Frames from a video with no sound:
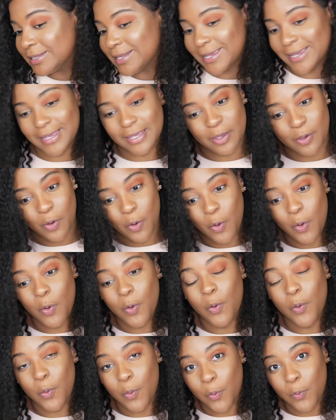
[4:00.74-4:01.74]
Like,
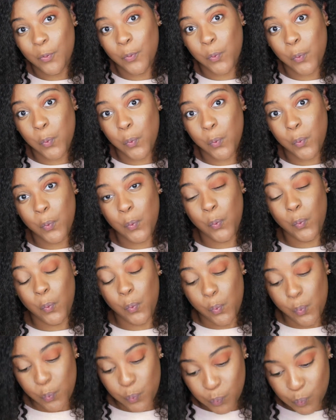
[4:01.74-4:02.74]
whew.
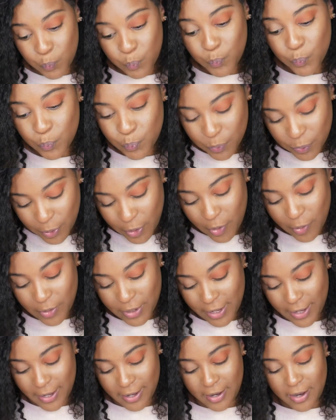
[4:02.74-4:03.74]

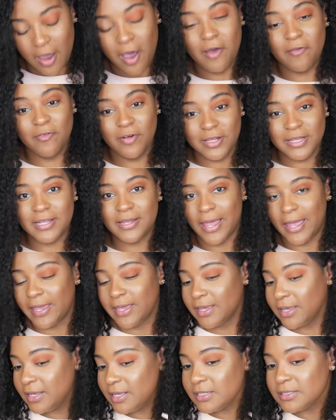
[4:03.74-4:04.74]
Okay, really
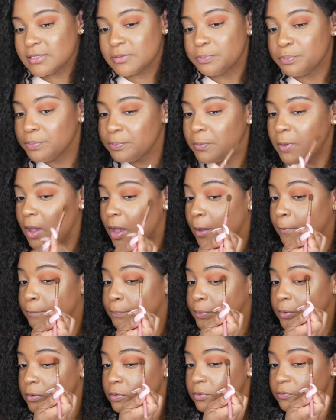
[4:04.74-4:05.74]
like it. It's a
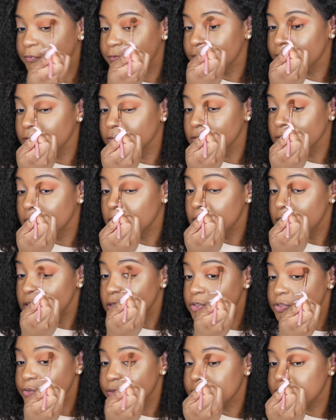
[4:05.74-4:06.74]
beautiful
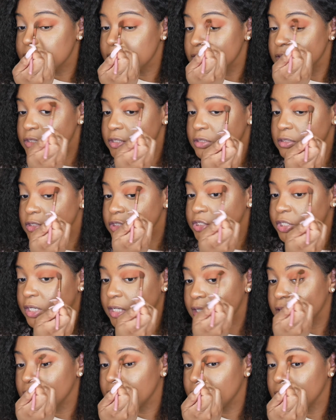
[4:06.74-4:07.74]
transition
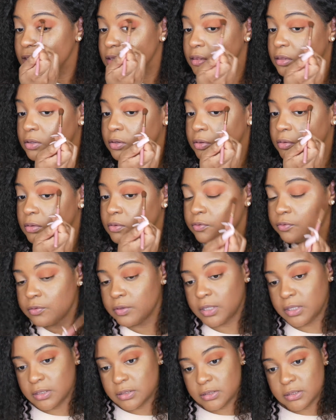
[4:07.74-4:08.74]
shade in the
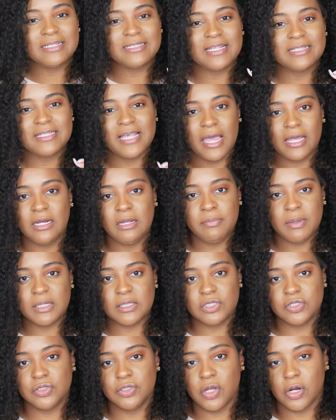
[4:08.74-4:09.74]
crease. It's a tiny
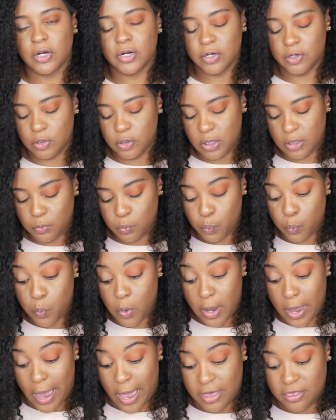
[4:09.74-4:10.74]
bit darker than
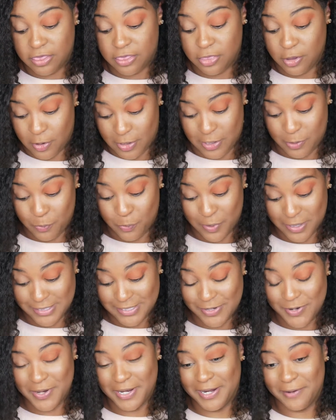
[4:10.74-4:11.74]
what I thought it
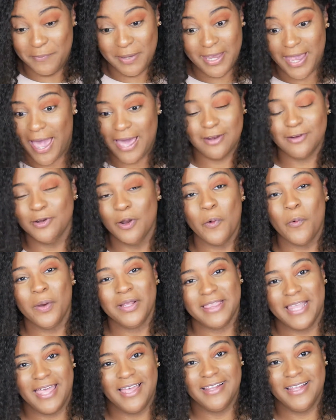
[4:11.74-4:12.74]
was going to be. I don't know
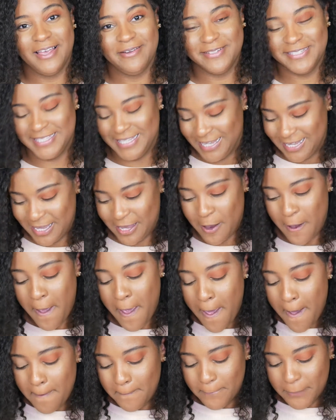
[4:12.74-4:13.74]
what the hell I was thinking,
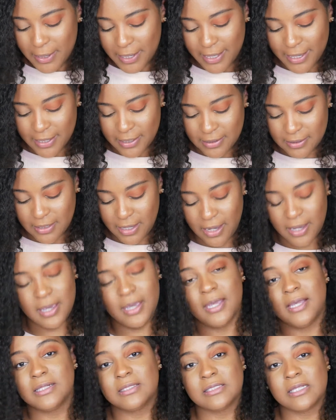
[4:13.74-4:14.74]
but yeah,
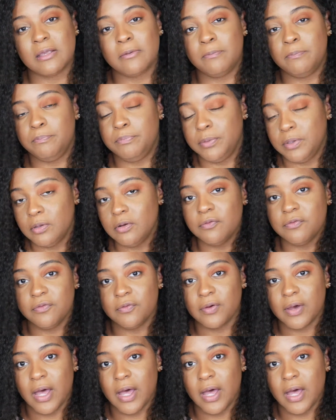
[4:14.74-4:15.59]
it's a beautiful